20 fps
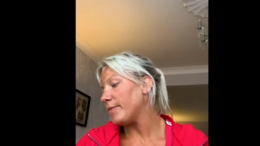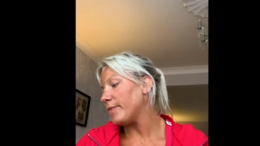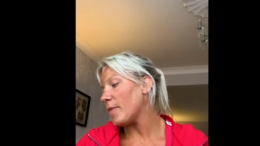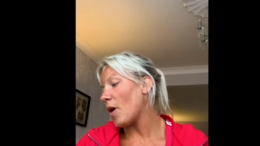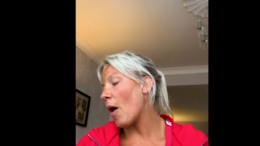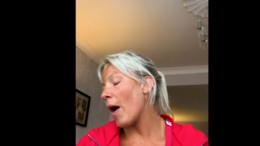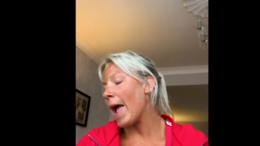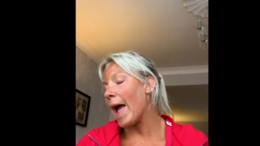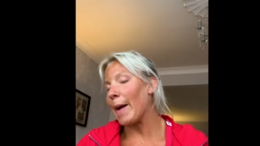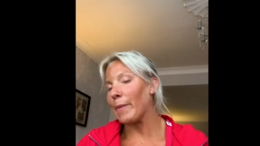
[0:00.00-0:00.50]

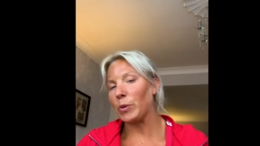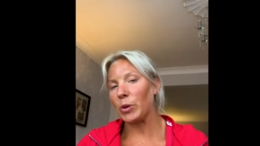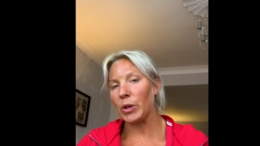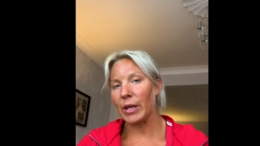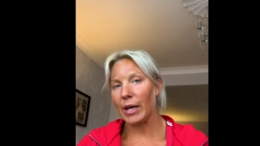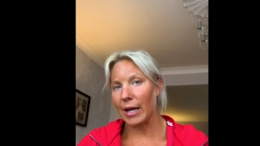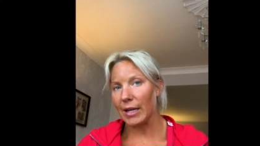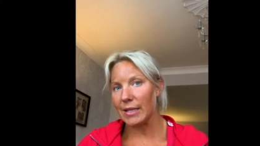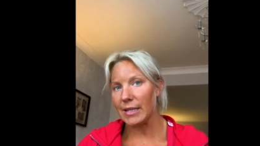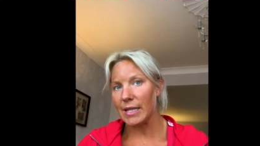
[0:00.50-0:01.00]
I am
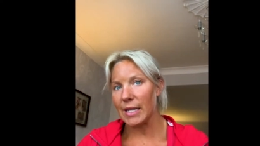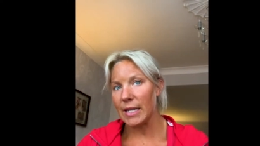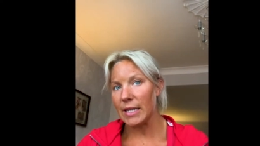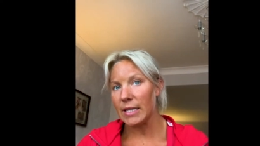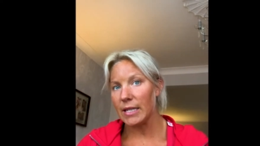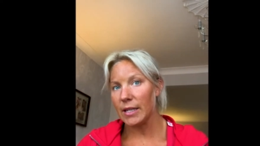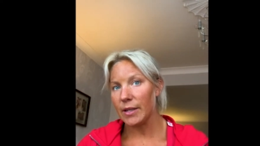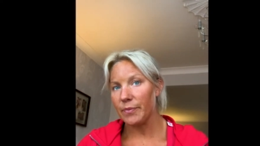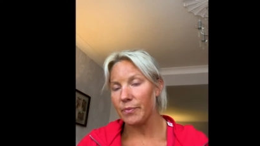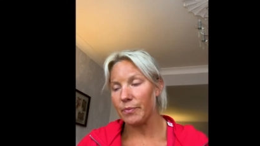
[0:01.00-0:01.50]

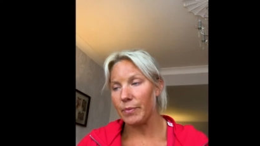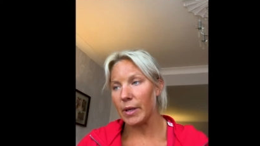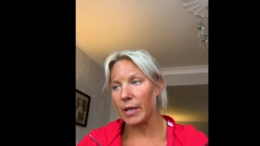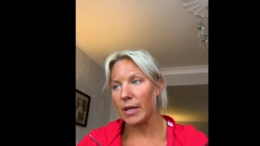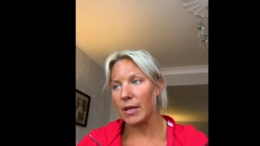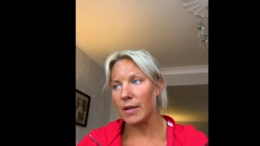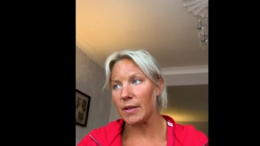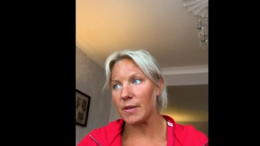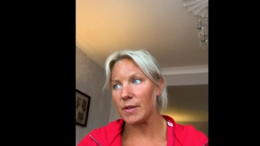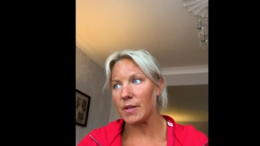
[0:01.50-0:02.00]
gutted
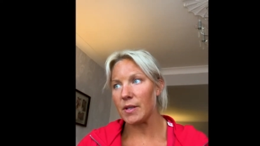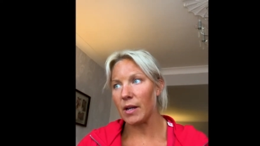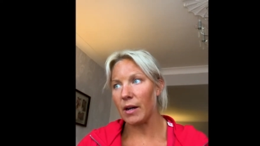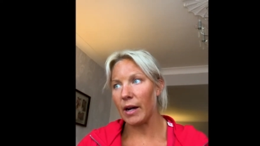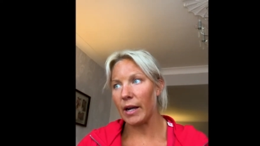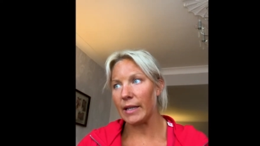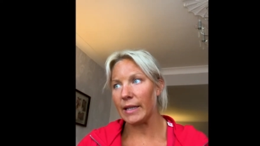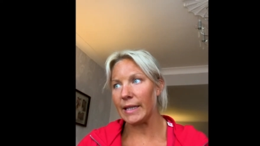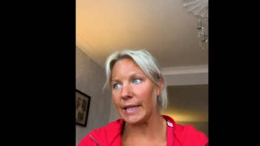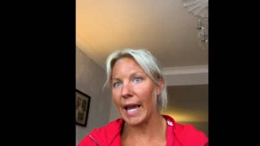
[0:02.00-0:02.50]
because
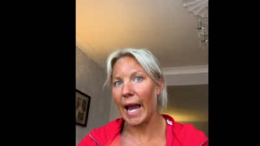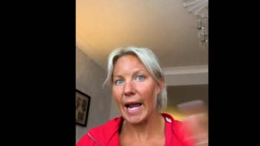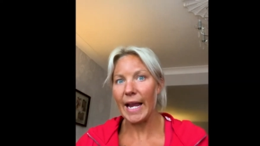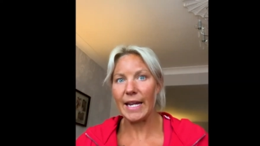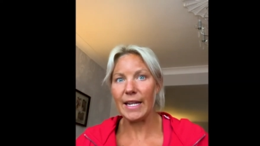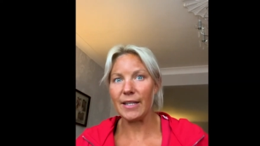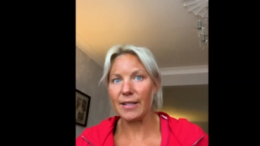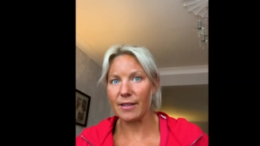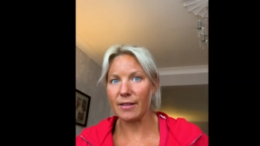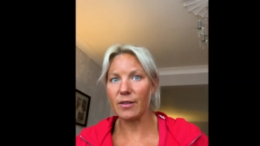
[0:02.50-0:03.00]
I
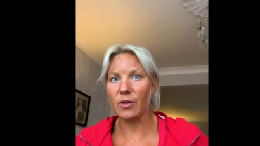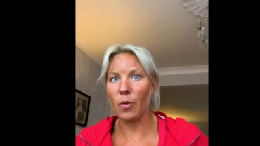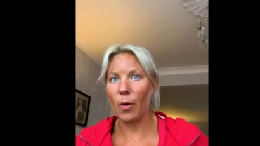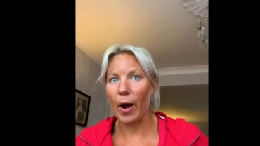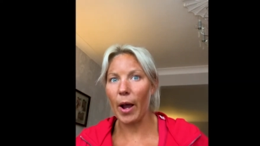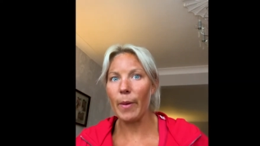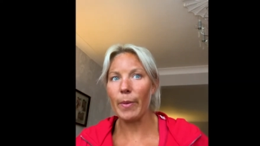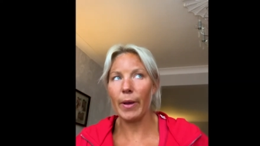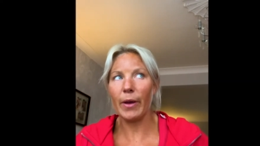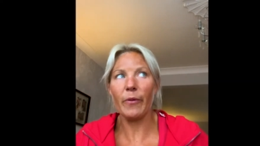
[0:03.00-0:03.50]
gained
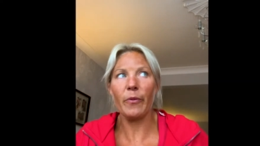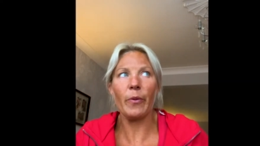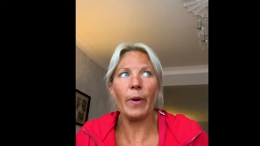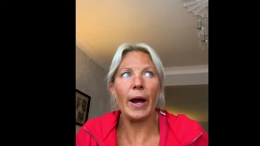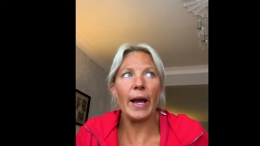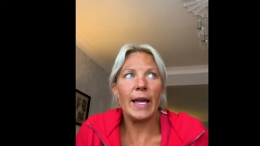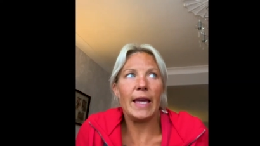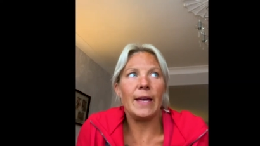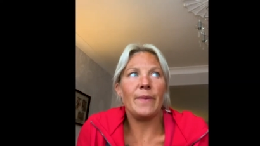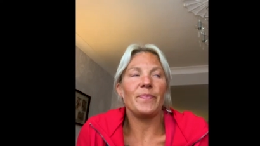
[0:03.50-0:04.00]
quite a bit of
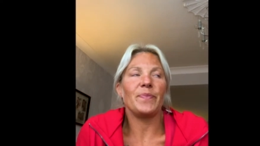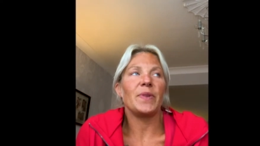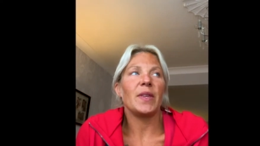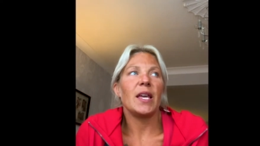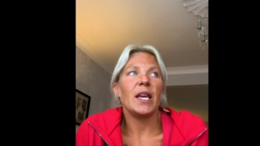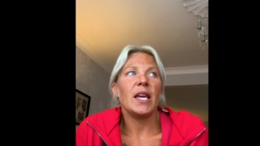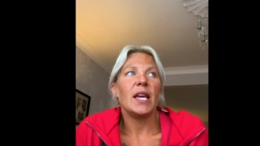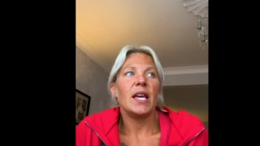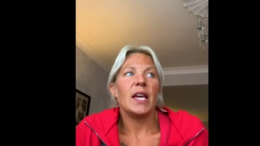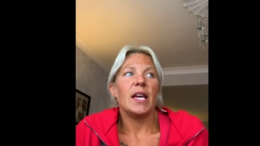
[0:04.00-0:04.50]
weight.
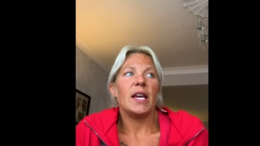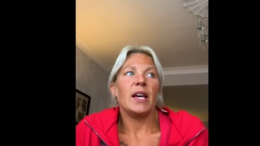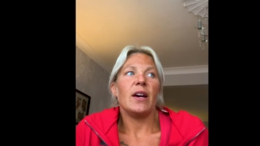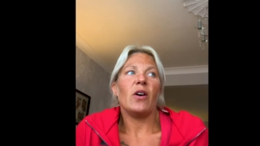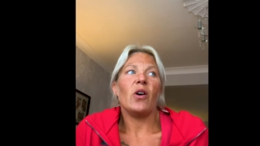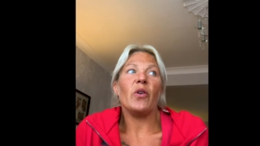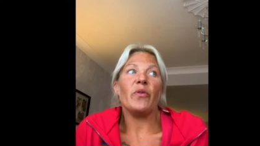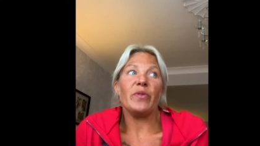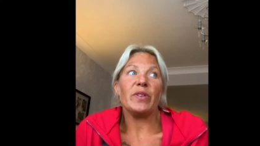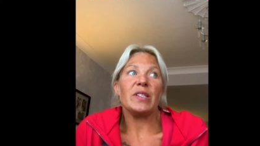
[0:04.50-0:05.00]

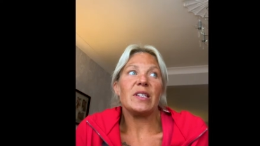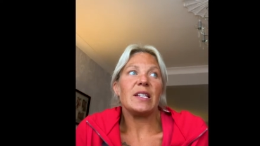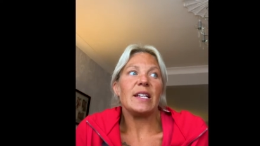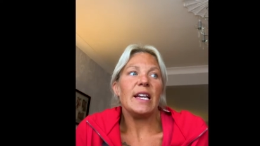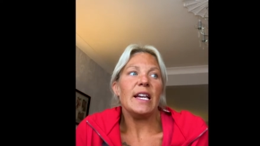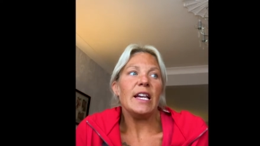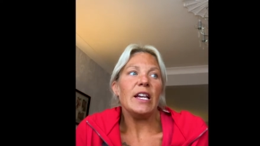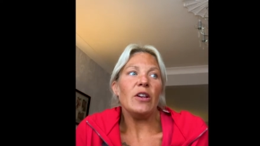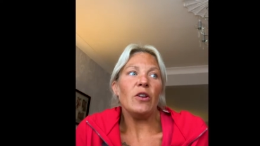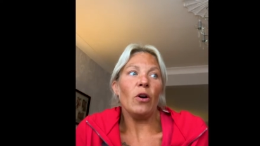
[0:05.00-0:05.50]

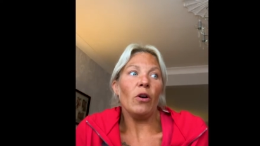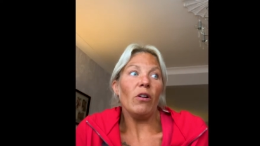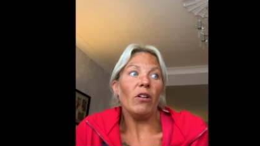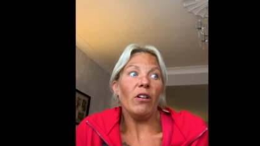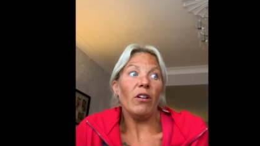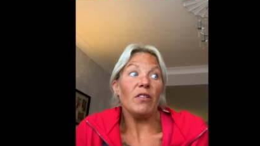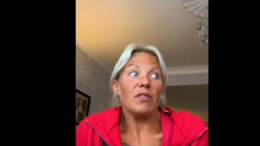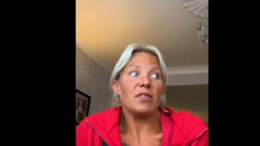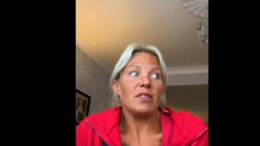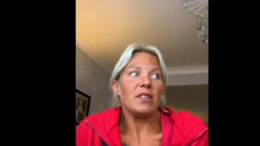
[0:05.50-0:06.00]
Obviously not
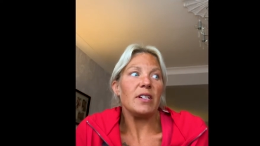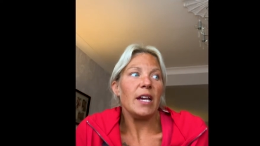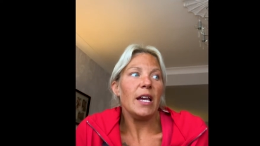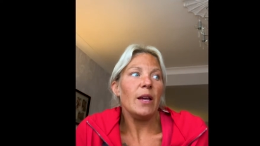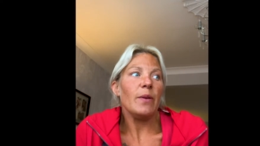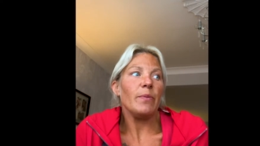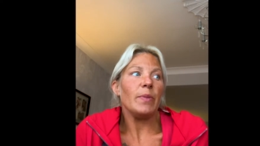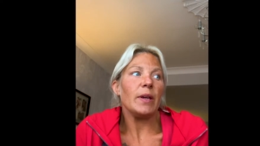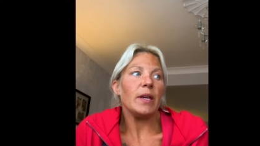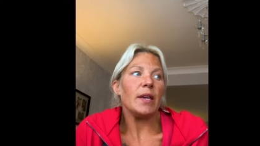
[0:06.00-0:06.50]
lost
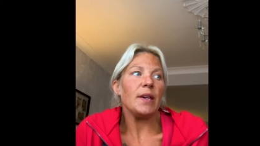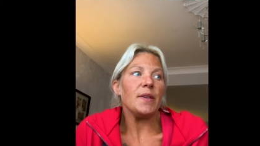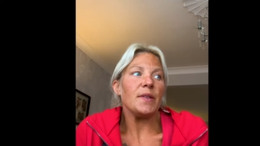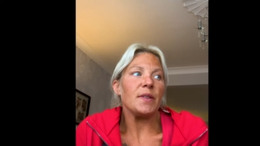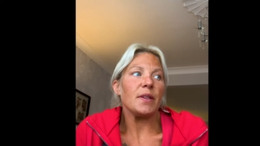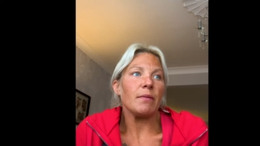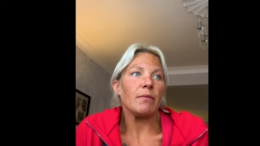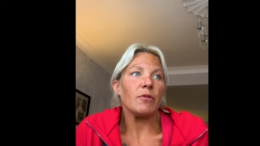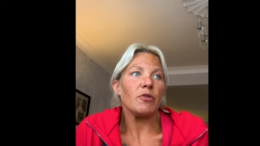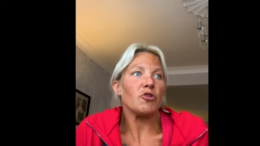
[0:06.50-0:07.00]
it
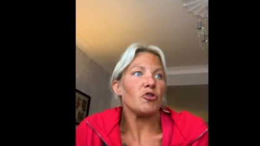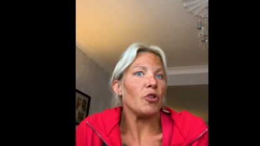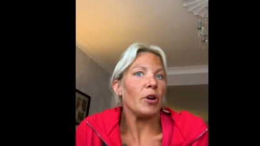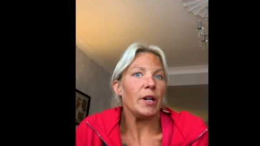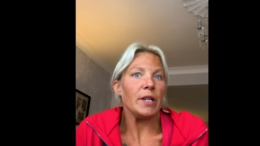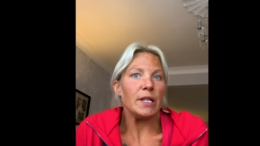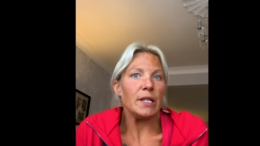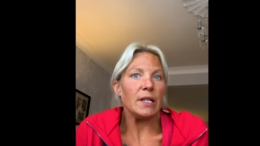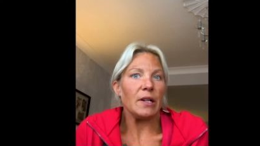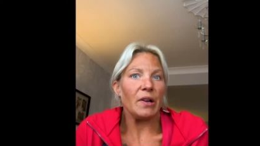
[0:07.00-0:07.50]
because I'm not
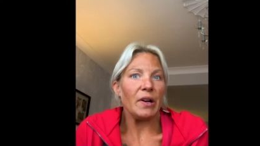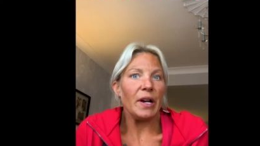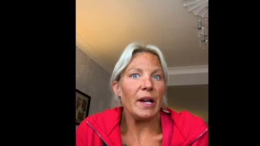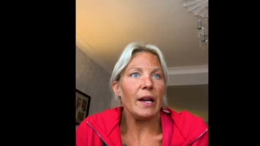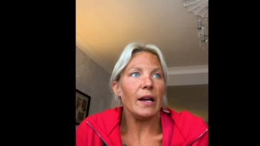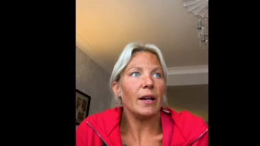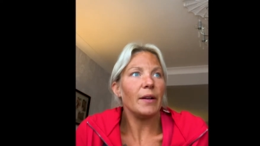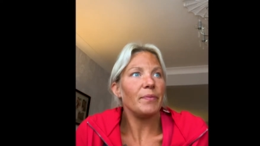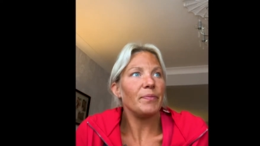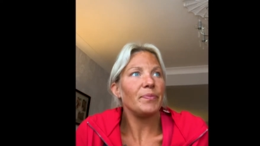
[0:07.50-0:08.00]
trying to
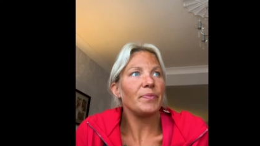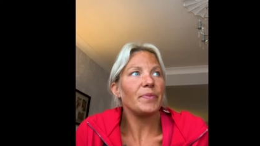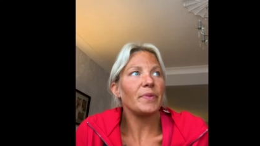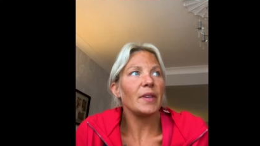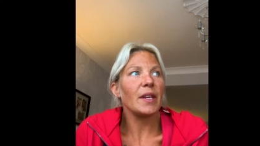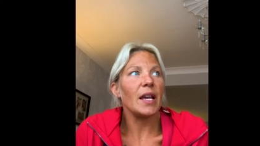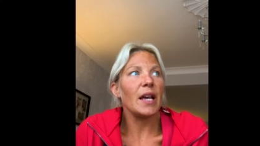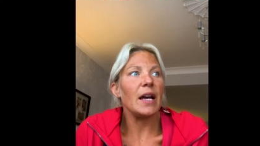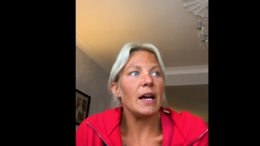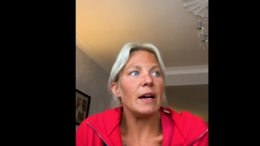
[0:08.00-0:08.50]
diet.
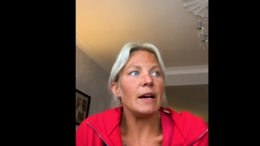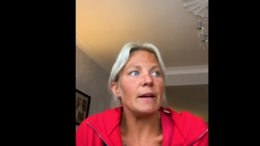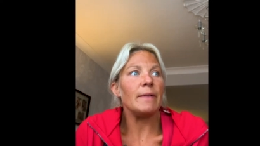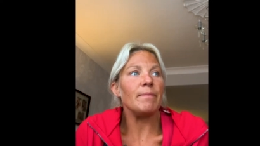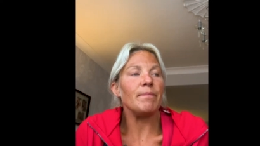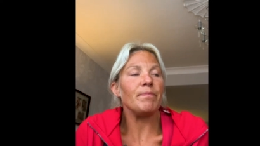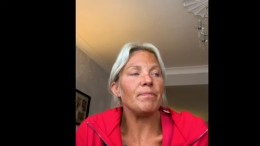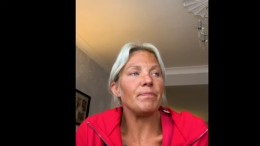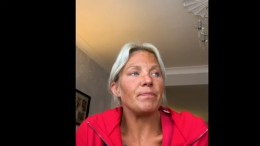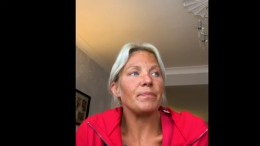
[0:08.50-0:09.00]

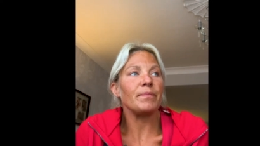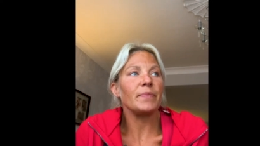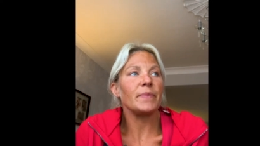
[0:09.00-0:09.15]
And